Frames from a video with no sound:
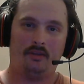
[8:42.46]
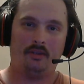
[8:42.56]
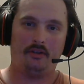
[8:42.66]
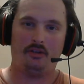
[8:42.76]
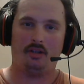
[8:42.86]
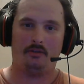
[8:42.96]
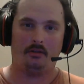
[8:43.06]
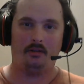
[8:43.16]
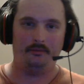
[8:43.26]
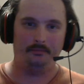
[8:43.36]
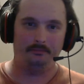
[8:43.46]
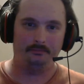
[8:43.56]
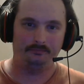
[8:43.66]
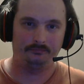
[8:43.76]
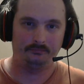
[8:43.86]
with each other
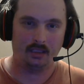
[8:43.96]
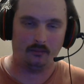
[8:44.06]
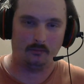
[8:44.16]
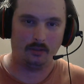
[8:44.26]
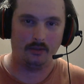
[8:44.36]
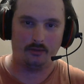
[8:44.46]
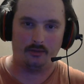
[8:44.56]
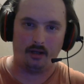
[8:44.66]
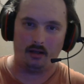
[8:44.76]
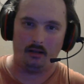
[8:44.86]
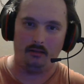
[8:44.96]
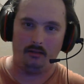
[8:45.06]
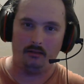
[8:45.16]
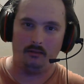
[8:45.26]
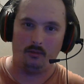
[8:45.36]
on whether or not
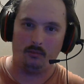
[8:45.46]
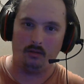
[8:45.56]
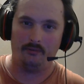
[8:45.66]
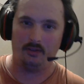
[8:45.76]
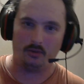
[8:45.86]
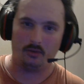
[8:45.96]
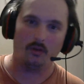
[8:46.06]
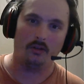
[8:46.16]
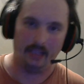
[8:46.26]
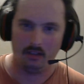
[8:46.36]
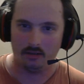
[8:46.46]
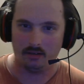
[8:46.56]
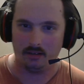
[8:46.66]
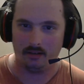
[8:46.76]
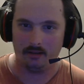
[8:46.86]
one of us will go on the air
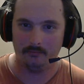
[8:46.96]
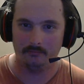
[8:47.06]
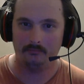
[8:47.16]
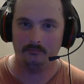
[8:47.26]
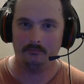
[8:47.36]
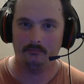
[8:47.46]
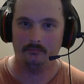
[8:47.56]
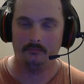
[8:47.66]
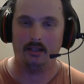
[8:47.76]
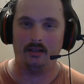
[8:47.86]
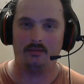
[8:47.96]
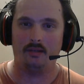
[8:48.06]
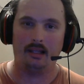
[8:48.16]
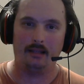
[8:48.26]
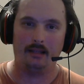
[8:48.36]
or not,
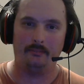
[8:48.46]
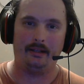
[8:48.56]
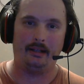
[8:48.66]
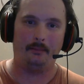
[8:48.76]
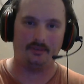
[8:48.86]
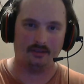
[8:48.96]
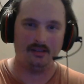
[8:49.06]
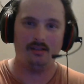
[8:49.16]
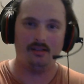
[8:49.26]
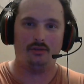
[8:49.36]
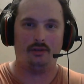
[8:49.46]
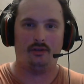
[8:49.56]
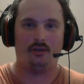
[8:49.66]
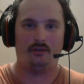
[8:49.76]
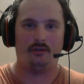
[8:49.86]
because we like being able to listen to
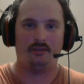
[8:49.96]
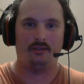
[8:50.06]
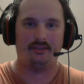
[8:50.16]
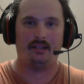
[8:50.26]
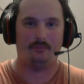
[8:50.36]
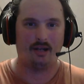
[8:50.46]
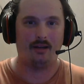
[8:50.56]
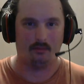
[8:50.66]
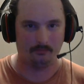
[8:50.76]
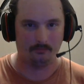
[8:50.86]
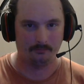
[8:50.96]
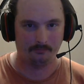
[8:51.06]
each other on the same channel.